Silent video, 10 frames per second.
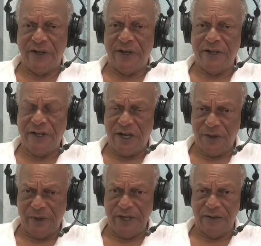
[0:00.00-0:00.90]

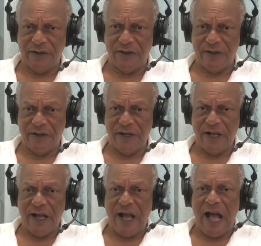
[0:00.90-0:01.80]
including
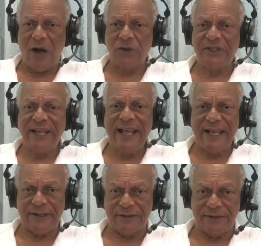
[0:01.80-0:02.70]
how to
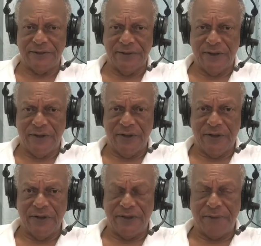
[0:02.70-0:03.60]
handle
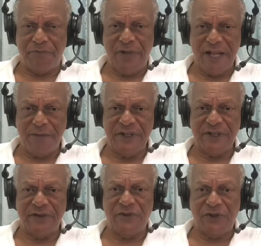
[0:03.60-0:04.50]
the
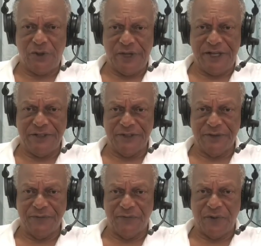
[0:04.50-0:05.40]
payment of
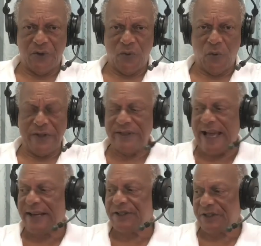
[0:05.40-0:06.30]
duties when
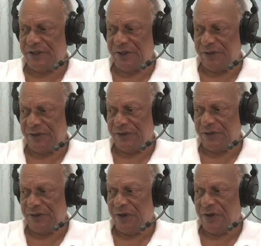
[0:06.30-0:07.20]
that
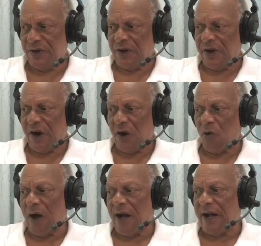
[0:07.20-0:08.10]
assistance
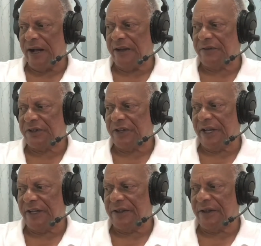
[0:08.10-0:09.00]
arrives
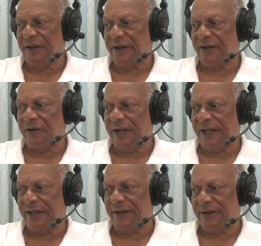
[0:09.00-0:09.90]
in
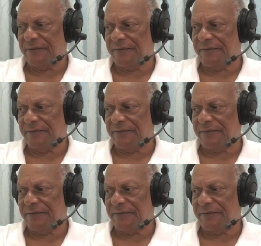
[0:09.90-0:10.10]
Grenada.